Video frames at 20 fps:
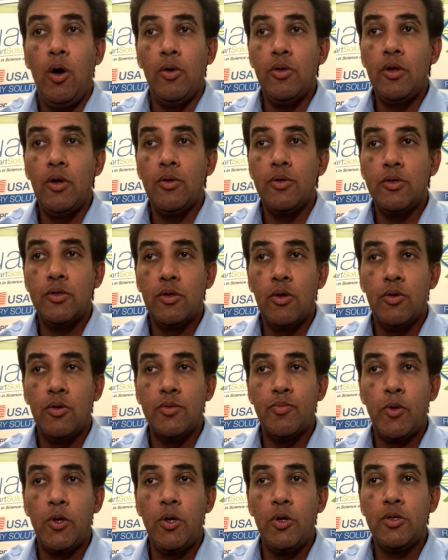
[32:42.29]
Those
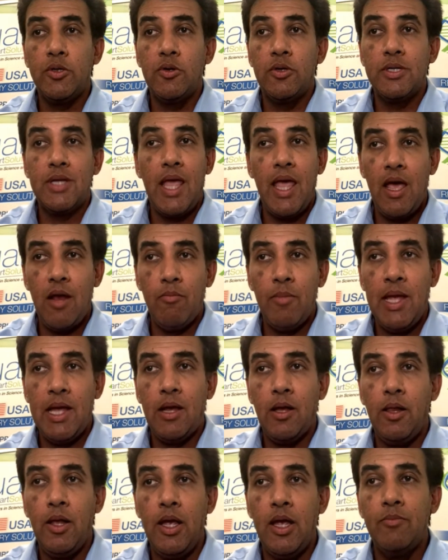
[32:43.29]
producers can't make
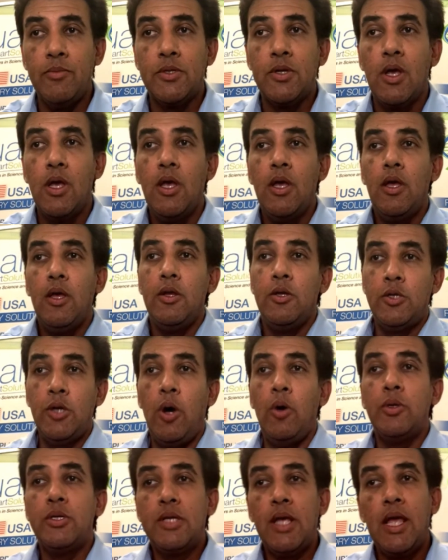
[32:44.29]
claims.
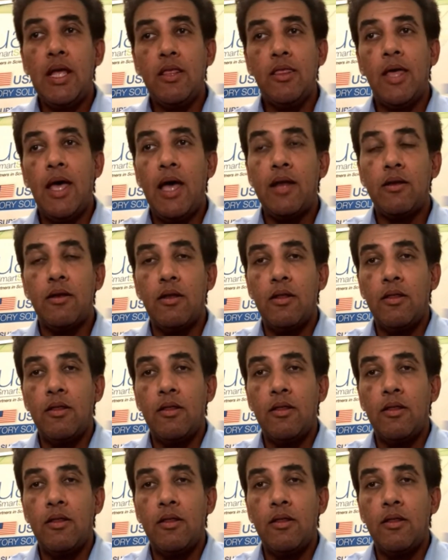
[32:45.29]
Don't take that